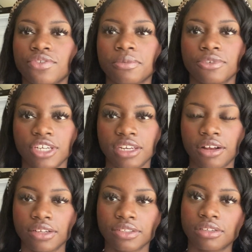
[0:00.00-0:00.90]
from Jane
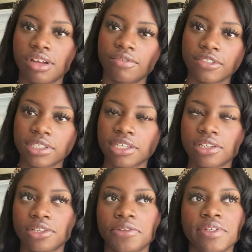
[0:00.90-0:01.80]
Austen novels
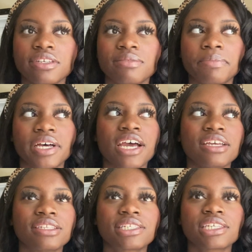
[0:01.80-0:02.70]
like Clueless, but